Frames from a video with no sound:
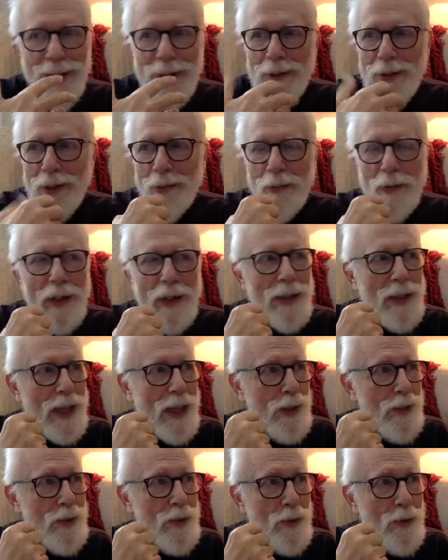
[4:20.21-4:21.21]
to
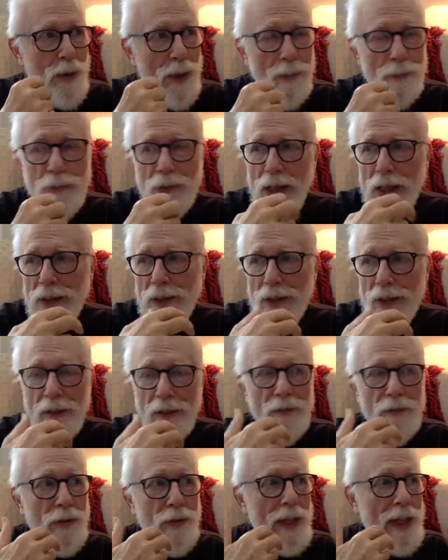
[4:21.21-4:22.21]
realize your
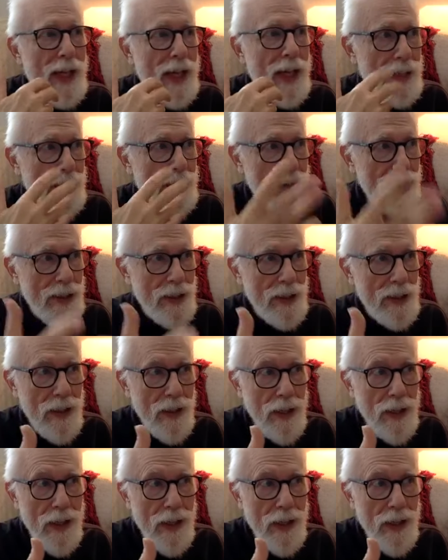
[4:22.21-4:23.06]
objective reality